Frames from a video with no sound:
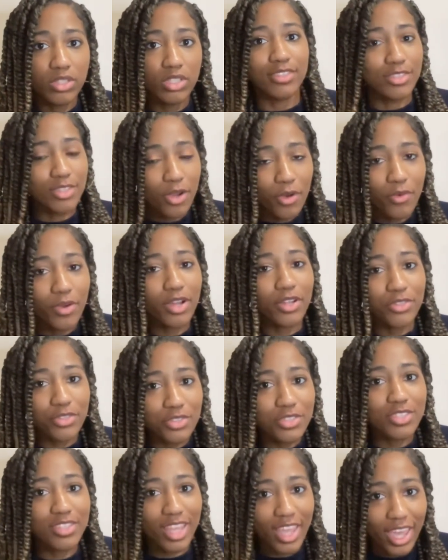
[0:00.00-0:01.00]
don't
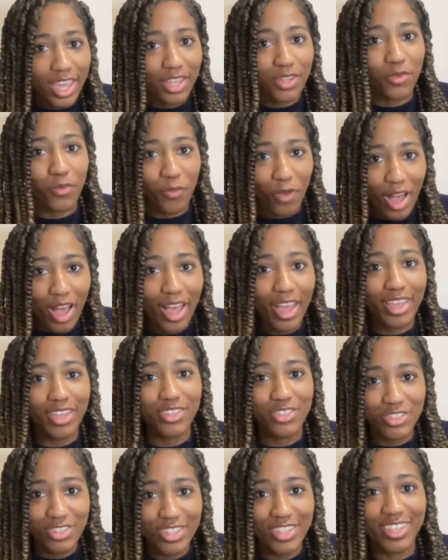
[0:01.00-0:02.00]
understand why
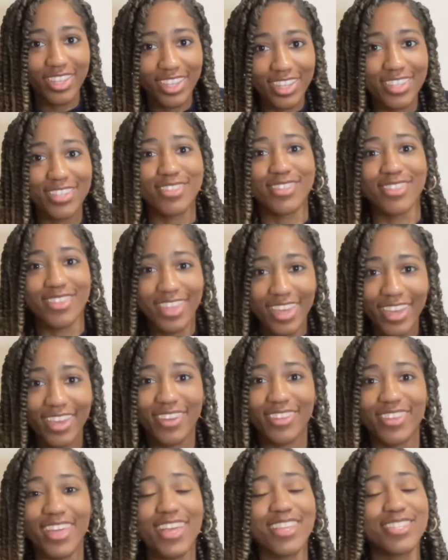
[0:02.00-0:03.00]
she is there.
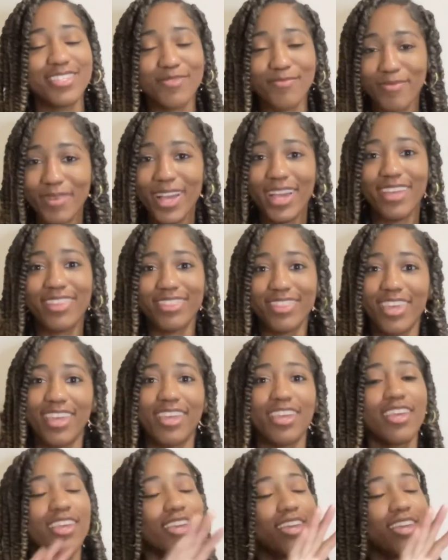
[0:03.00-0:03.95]
That's my thing.